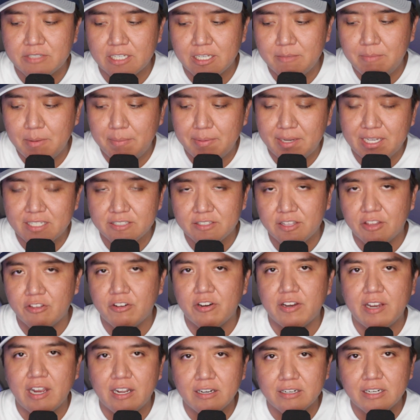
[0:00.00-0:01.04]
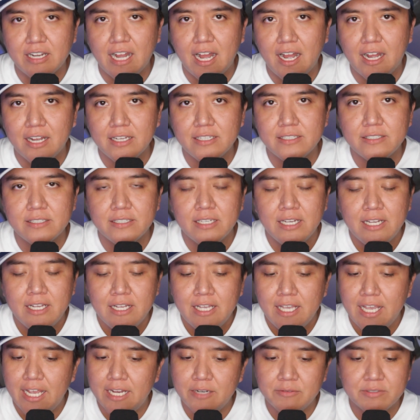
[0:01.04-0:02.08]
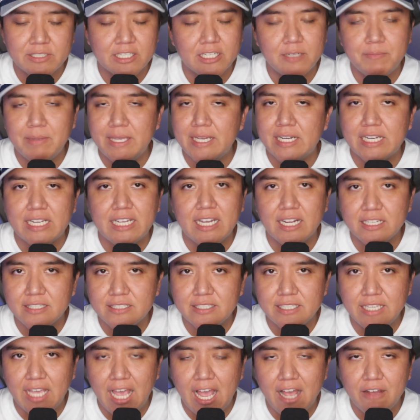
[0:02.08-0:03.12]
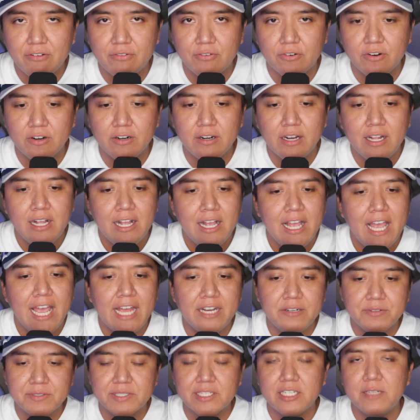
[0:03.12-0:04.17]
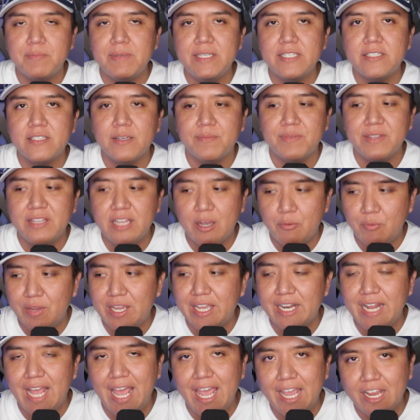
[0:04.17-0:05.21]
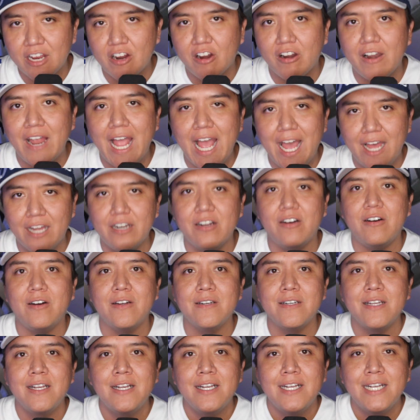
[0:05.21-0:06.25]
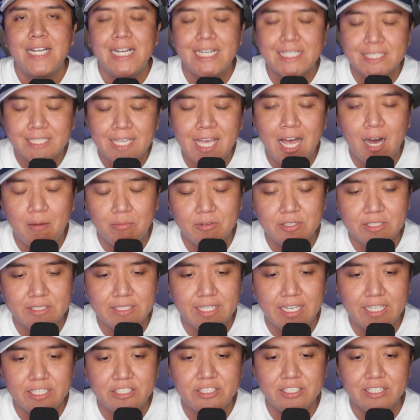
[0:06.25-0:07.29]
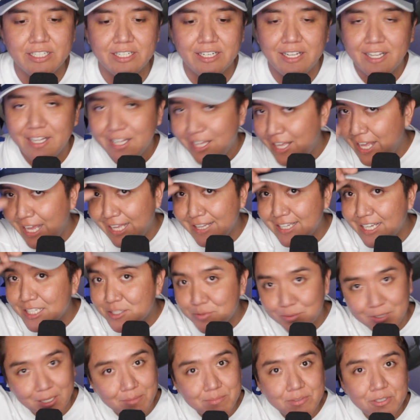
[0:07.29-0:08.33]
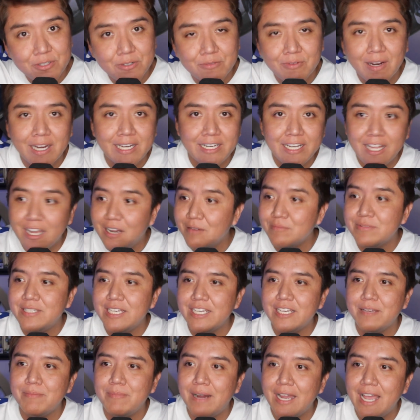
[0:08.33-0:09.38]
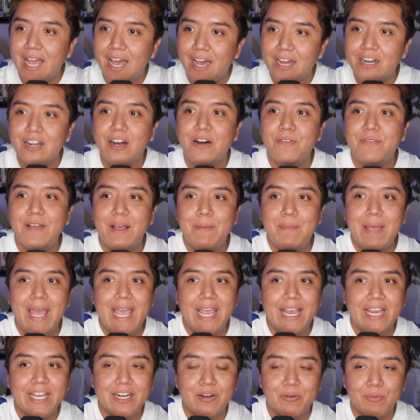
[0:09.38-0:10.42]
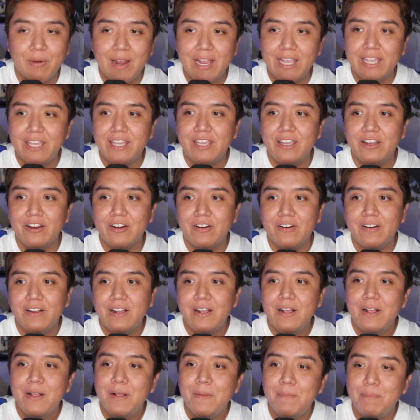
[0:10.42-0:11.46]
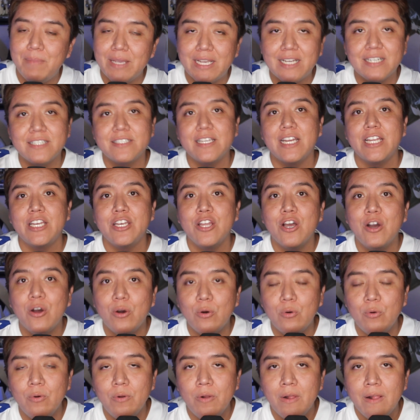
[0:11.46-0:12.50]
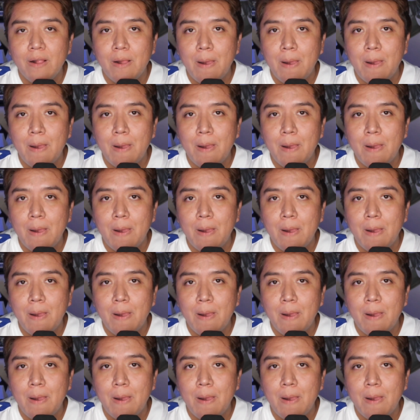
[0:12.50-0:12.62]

going to be because of their young guys, and it was going to be a gutsy effort, and it was going to be something that we could hang our hat on as Cowboys Nation. And that's what I'm doing right now. I'm taking my hat off. I'm hanging it right here because I know